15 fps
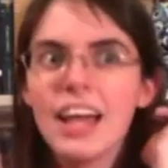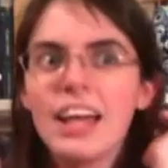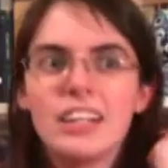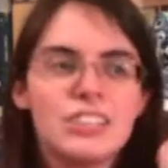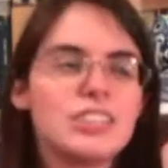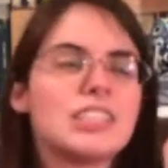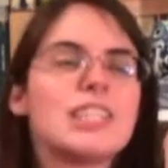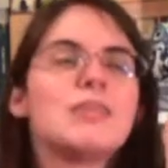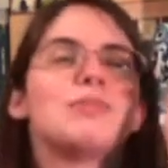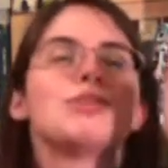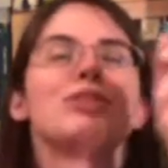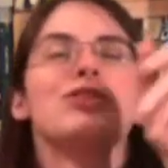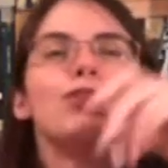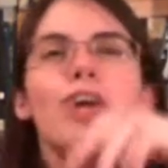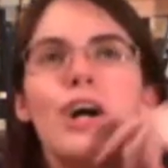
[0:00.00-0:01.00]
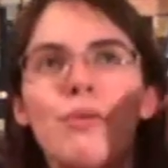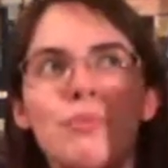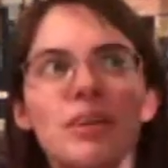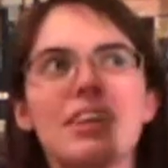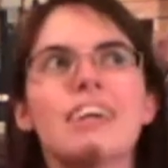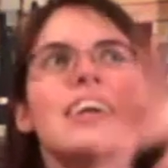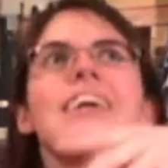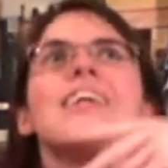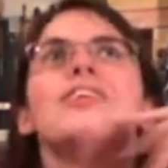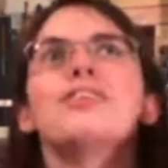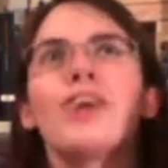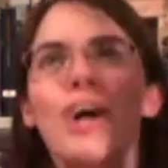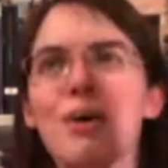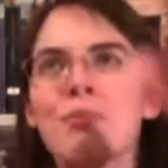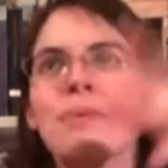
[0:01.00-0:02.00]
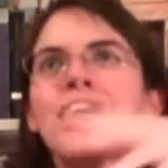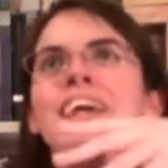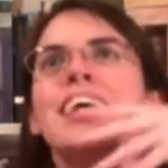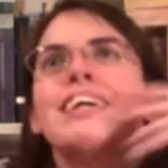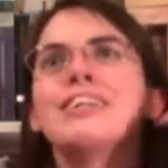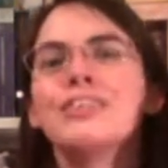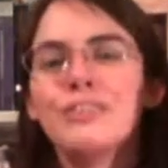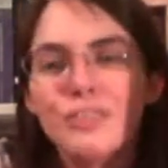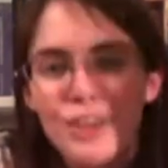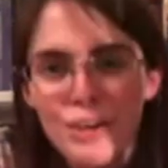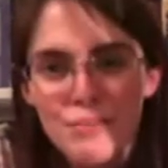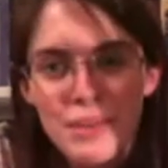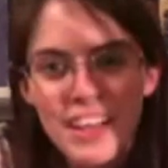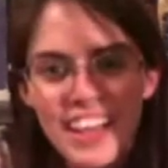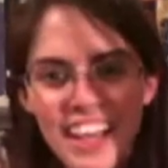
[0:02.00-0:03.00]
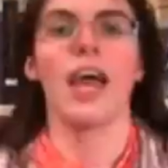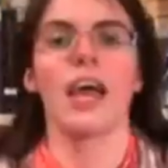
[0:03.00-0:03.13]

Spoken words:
It just keeps drumming and drumming and drumming.